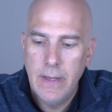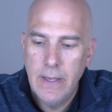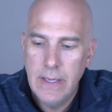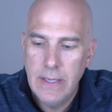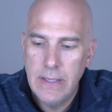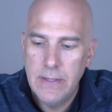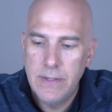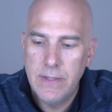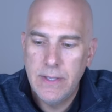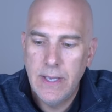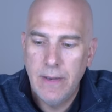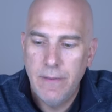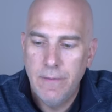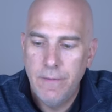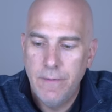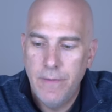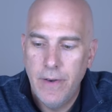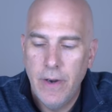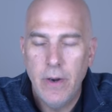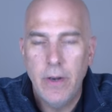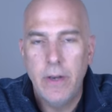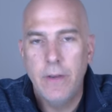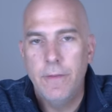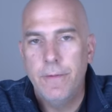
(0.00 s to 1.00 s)
it's a
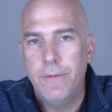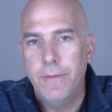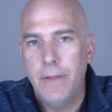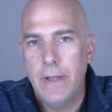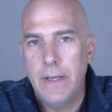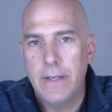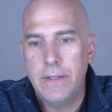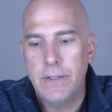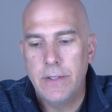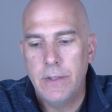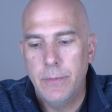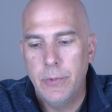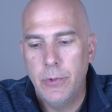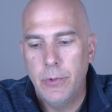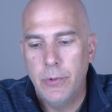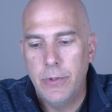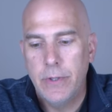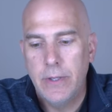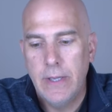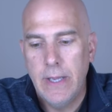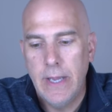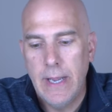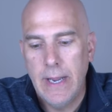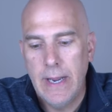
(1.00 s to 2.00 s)
very flexible
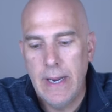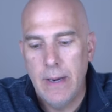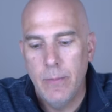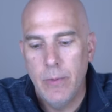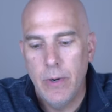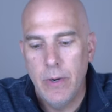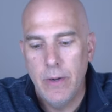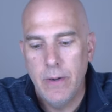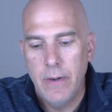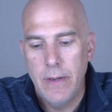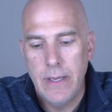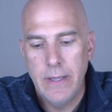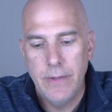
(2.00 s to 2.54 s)
camera.